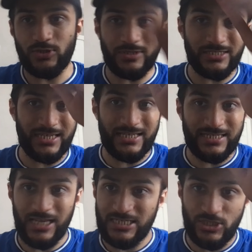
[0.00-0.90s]
So
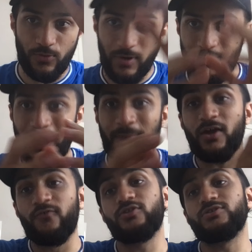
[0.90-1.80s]
azathioprine can be
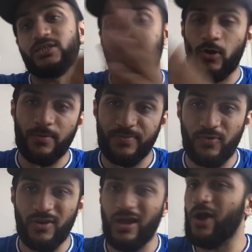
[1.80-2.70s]
converted to 6
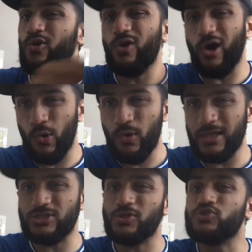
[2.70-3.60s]
micropyrin. I don't know how.
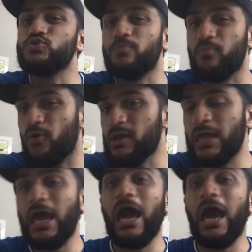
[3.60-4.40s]
It's not too important.